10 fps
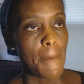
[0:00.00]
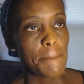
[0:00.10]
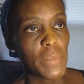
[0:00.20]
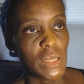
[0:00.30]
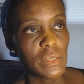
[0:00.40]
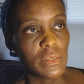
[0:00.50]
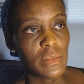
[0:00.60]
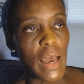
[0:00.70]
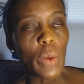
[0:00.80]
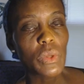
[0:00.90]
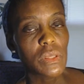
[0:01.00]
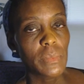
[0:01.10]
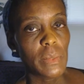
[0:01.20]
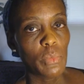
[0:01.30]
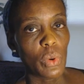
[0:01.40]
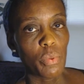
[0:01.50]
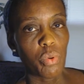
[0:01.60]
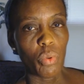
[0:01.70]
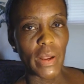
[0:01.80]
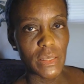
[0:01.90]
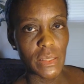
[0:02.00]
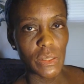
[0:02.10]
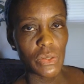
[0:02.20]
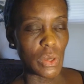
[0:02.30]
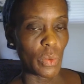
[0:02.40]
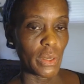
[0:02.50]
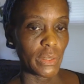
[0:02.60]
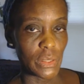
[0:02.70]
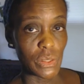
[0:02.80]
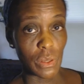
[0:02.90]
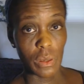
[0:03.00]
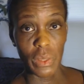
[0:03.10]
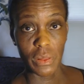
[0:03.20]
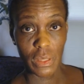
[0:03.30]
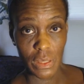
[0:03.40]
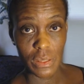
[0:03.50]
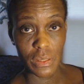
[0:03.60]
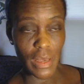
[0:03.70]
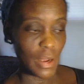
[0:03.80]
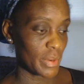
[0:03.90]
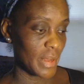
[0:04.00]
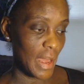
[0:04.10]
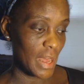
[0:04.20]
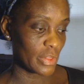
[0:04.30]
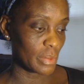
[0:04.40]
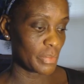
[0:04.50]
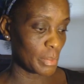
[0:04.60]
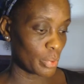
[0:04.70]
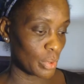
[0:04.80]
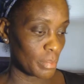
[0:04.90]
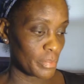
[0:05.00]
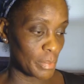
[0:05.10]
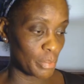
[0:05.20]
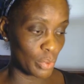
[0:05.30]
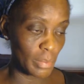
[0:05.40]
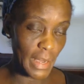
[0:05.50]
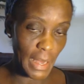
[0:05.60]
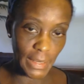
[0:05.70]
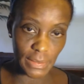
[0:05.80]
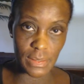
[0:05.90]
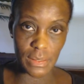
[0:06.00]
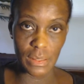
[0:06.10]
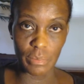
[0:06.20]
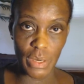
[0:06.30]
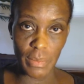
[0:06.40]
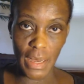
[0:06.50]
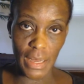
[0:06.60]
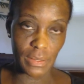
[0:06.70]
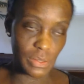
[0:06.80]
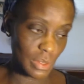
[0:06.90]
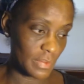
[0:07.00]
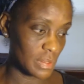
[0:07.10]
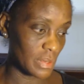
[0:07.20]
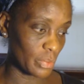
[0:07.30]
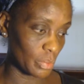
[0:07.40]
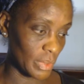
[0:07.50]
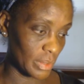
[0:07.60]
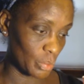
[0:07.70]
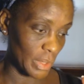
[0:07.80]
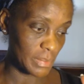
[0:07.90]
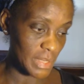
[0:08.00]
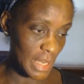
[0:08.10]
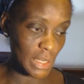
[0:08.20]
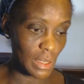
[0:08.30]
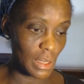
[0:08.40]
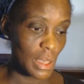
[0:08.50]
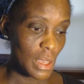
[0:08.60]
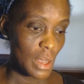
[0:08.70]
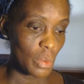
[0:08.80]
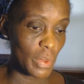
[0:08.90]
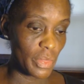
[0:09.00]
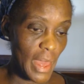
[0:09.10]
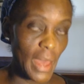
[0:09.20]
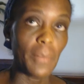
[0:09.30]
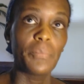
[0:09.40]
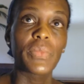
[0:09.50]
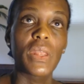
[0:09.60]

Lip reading: but that was a little bit more pricier, so I want to get started with this. I already have the probiotics and the prebiotics and all the stuff with what I'm taking with that.